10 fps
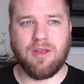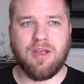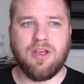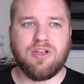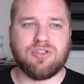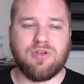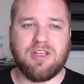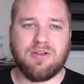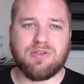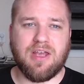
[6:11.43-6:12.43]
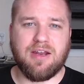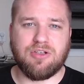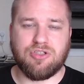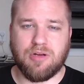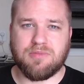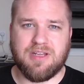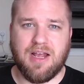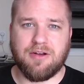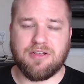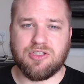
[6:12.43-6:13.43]
So he goes ahead and jumps
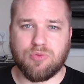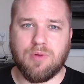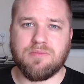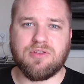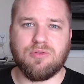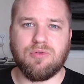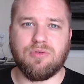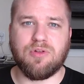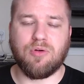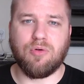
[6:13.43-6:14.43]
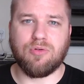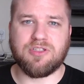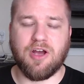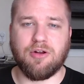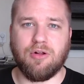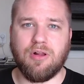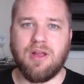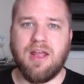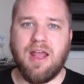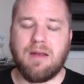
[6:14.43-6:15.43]
down and swims through the whole tunnel
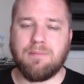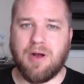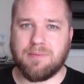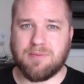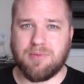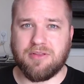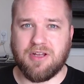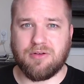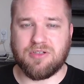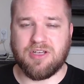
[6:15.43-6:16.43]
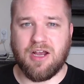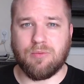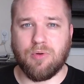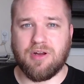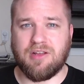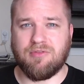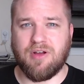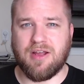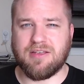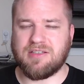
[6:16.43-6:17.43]
and pops up on the other side, where he
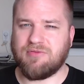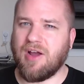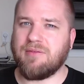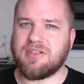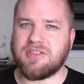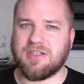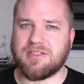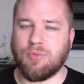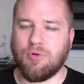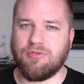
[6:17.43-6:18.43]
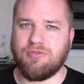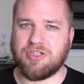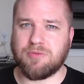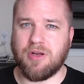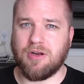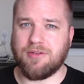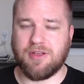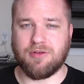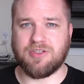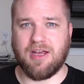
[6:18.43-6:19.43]
finds 5 to 6 more fishmen on the
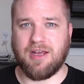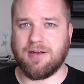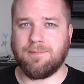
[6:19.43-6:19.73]
other side.